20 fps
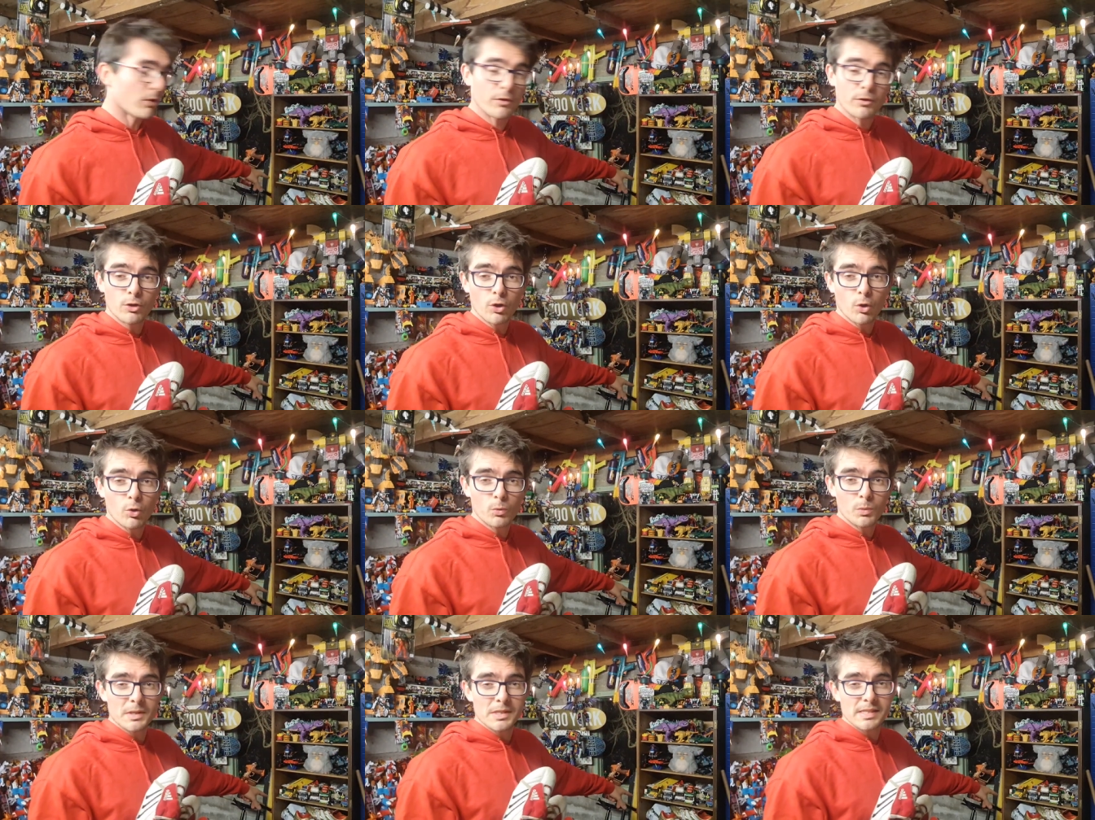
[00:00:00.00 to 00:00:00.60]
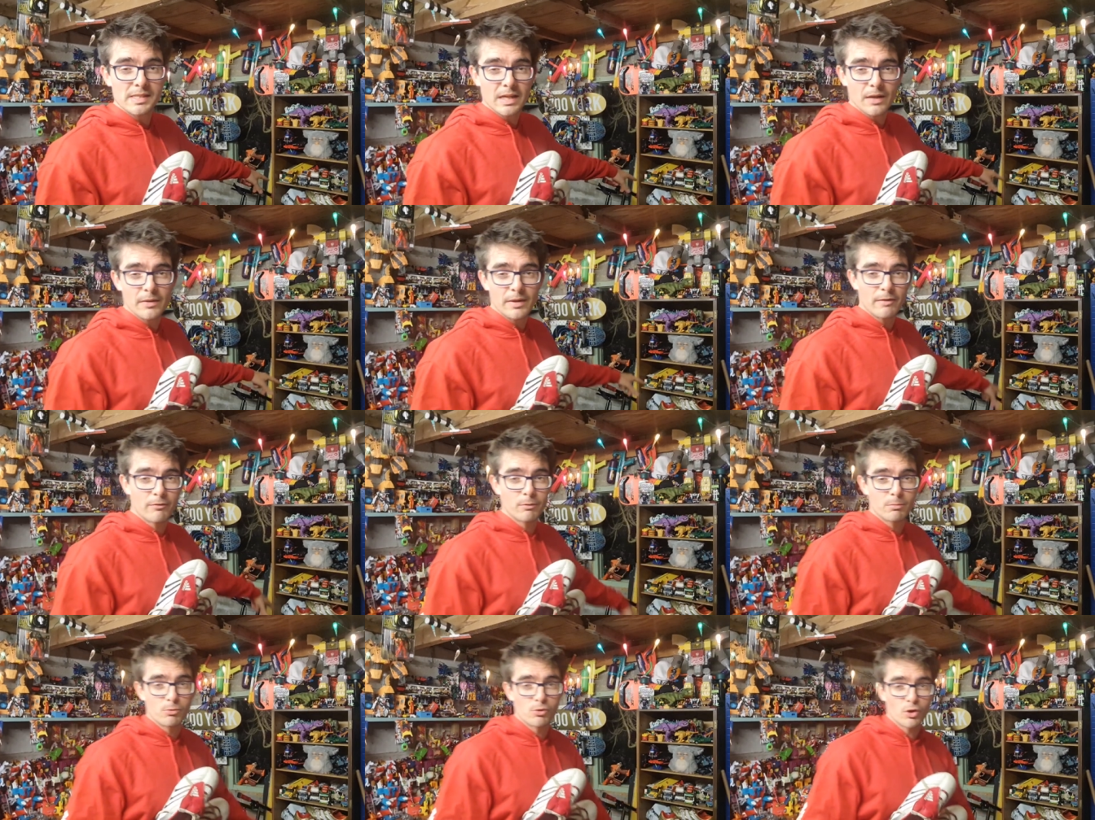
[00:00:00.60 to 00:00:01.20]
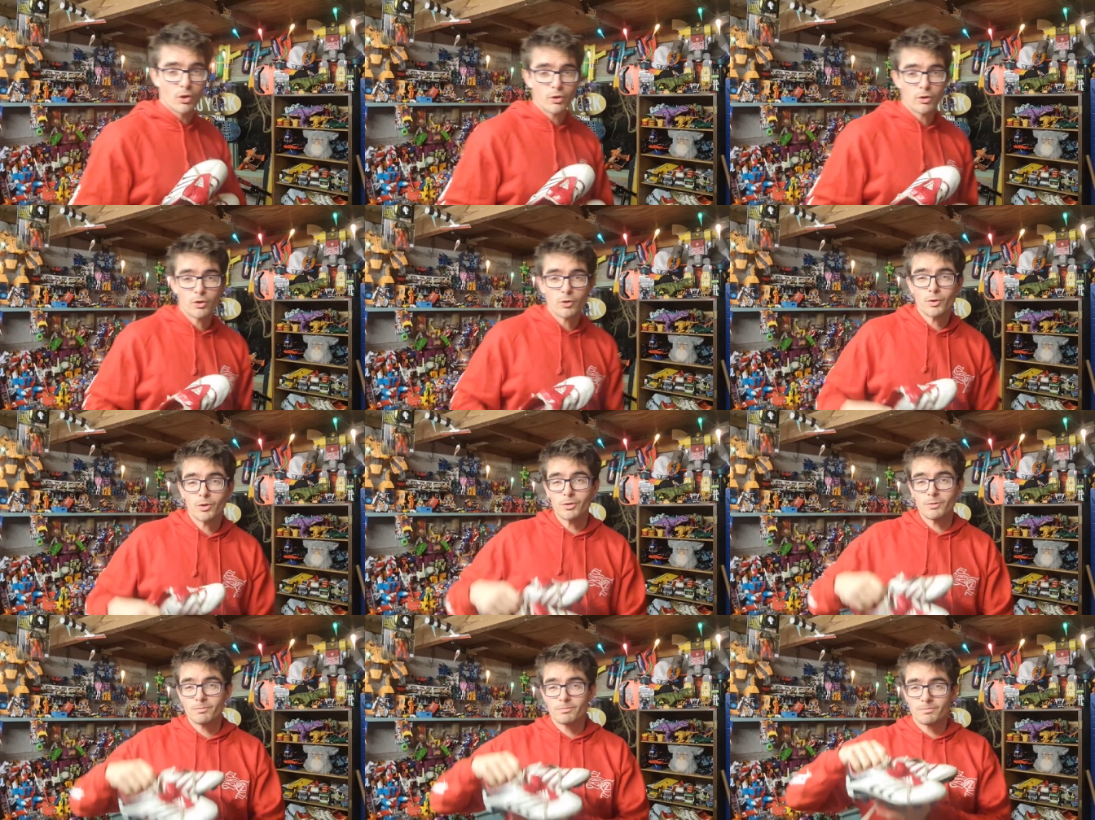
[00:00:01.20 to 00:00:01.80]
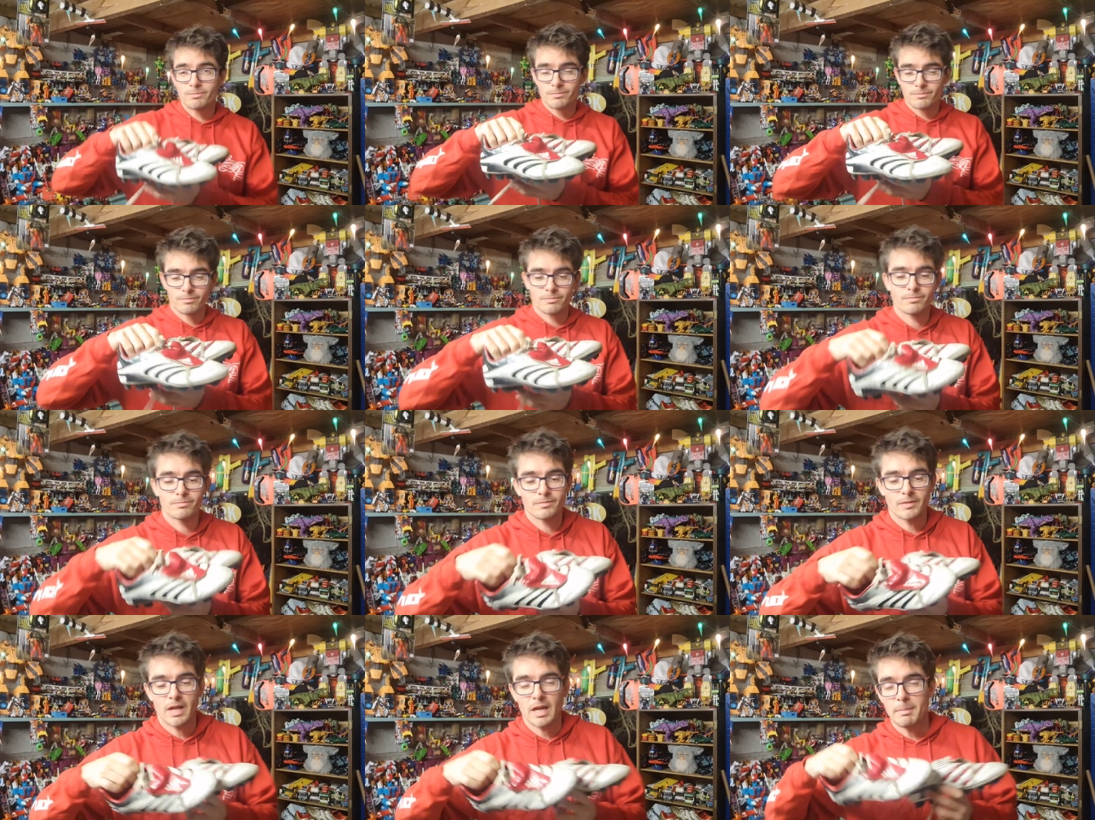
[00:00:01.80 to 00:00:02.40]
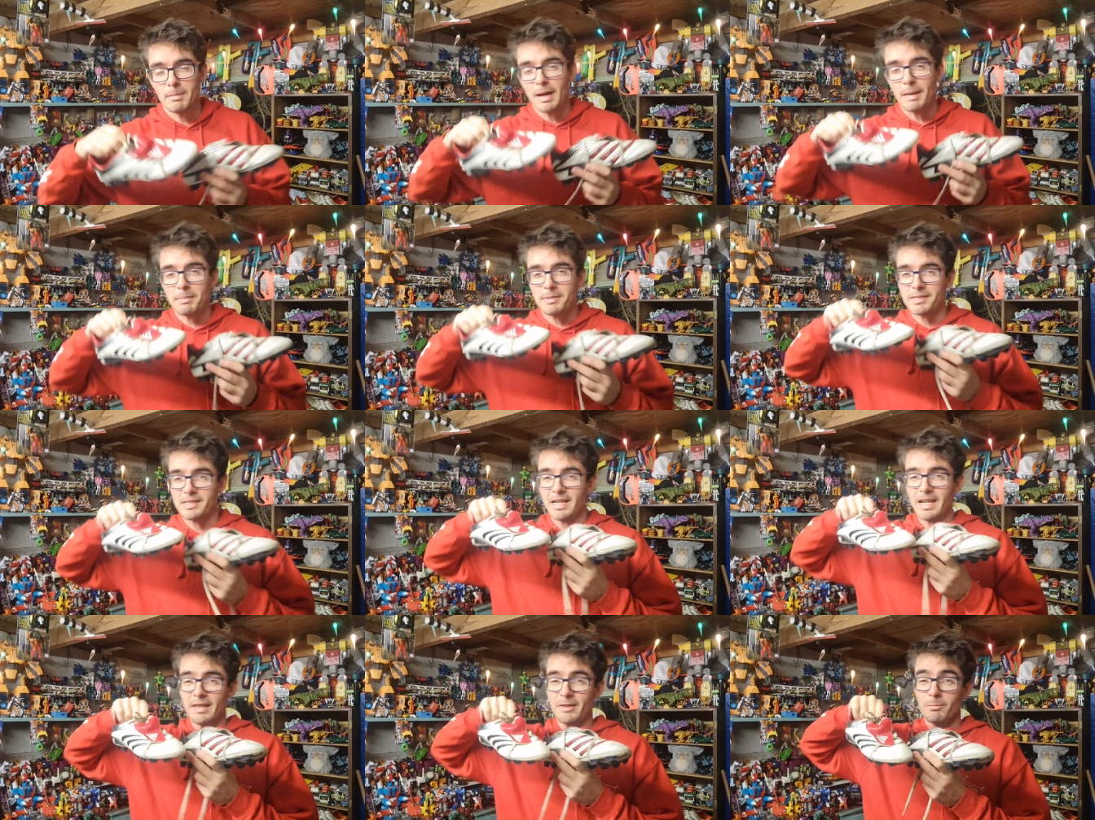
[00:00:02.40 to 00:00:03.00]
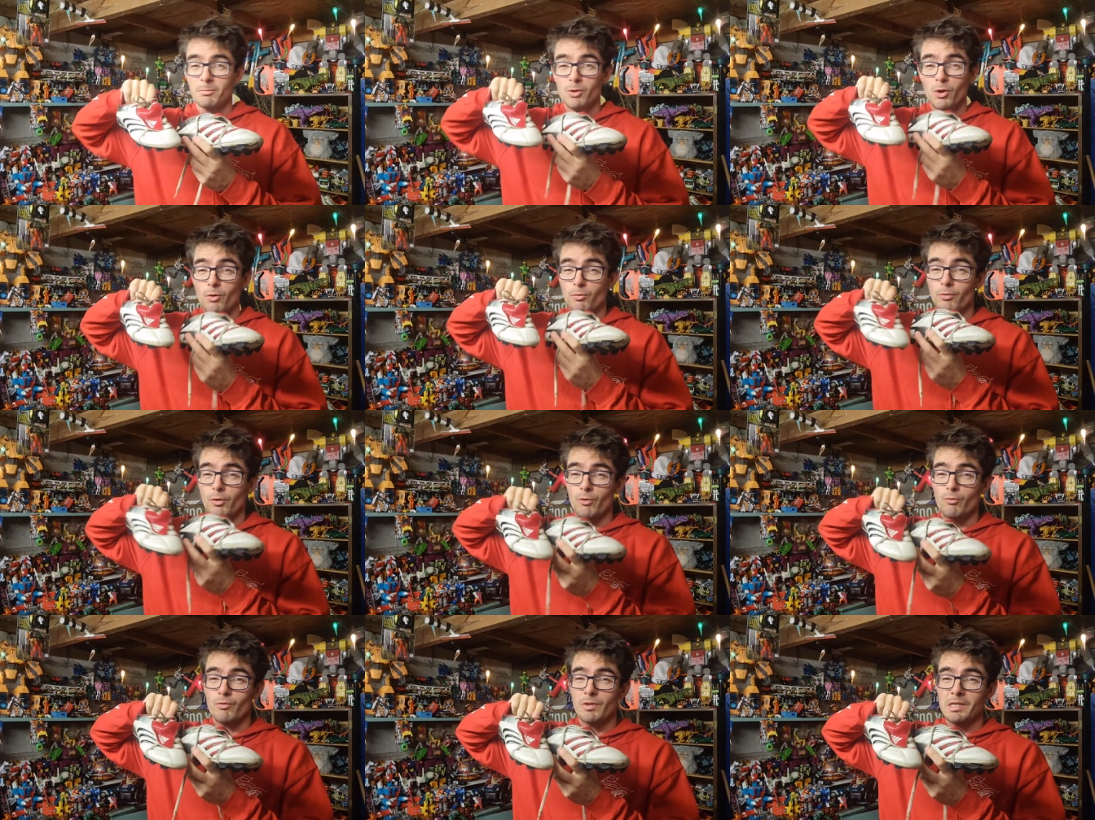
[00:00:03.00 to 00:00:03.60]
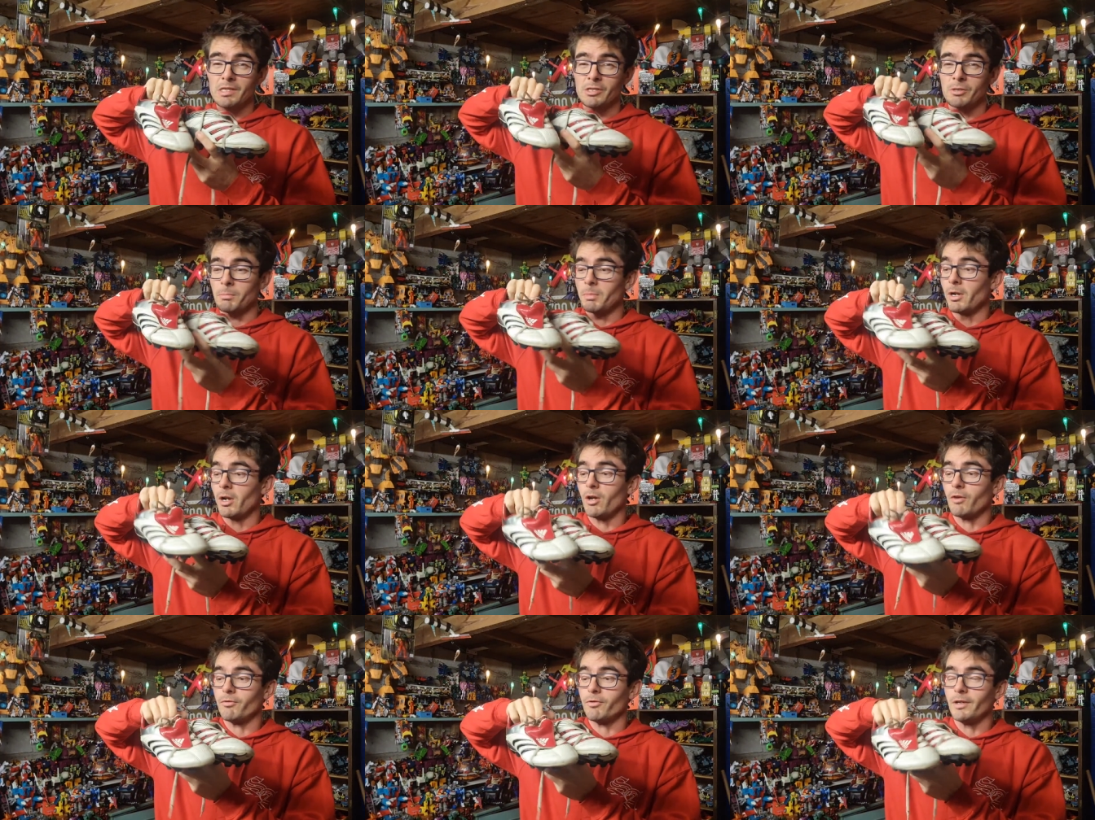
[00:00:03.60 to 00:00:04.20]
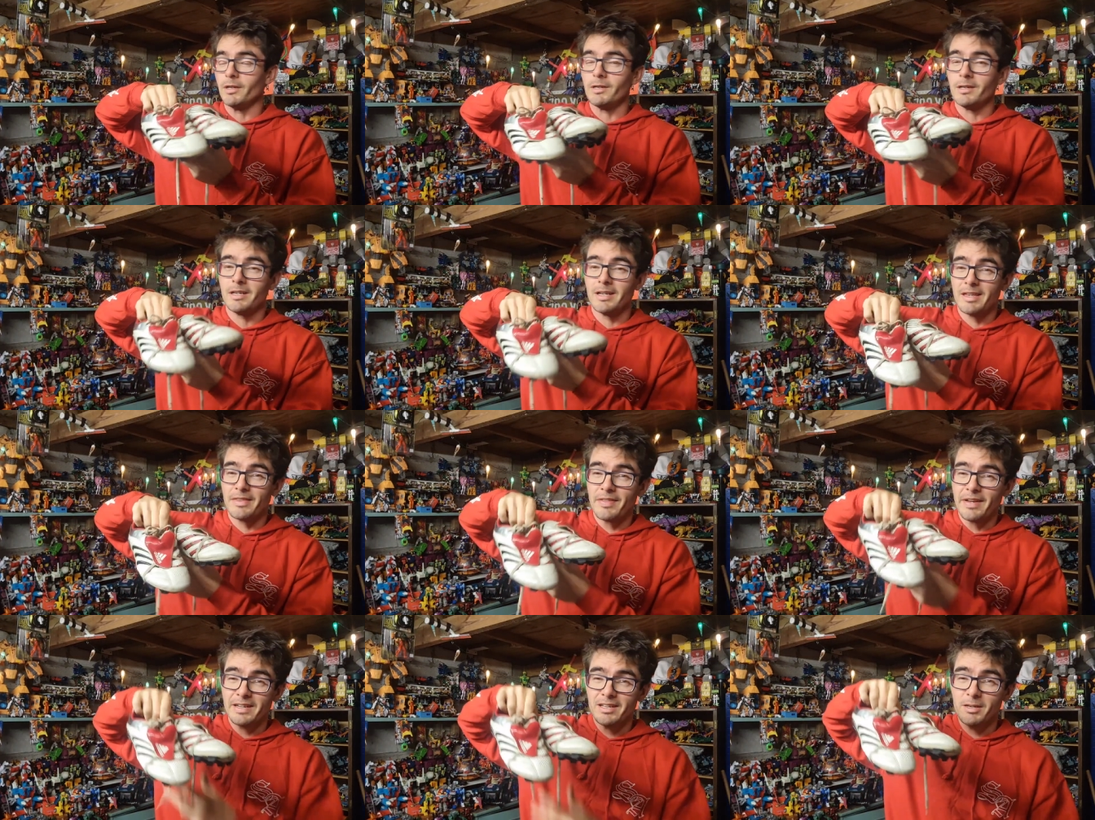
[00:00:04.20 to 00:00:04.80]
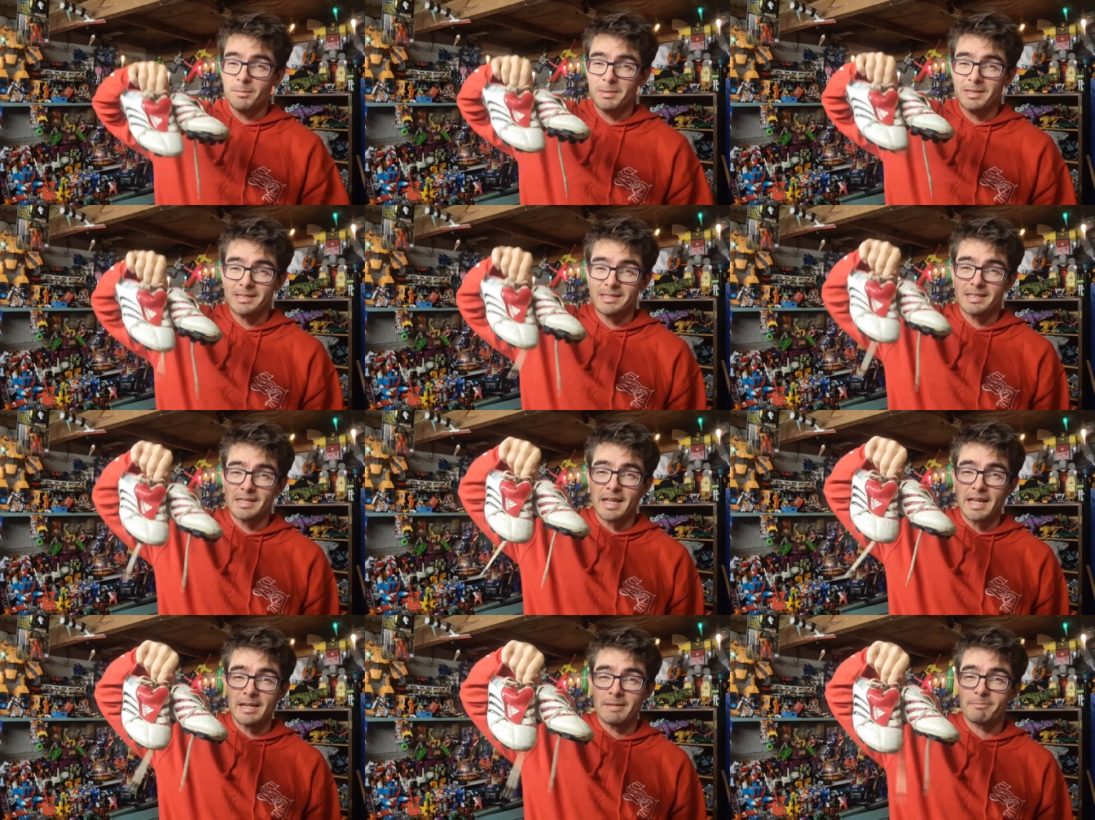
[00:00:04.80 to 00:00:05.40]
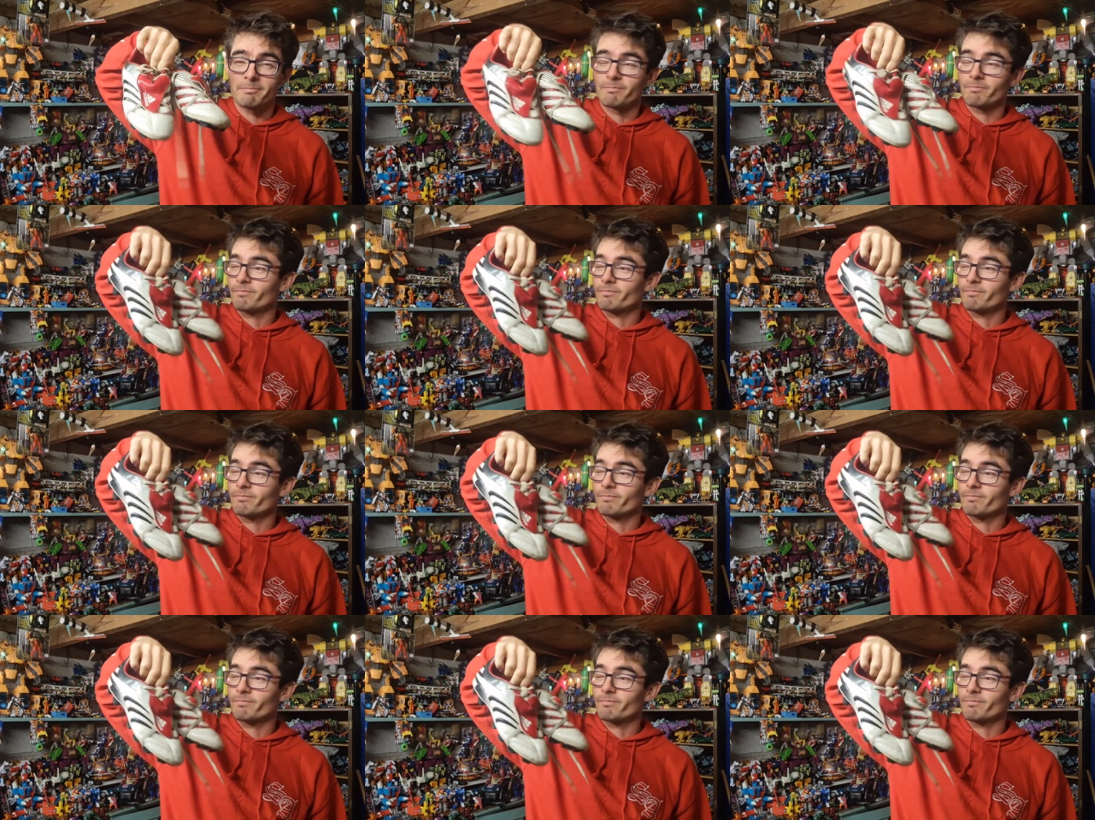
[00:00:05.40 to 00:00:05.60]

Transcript: the gold ones down there from John Luke. I'm happy to let them go for a reasonable offer. That come in today.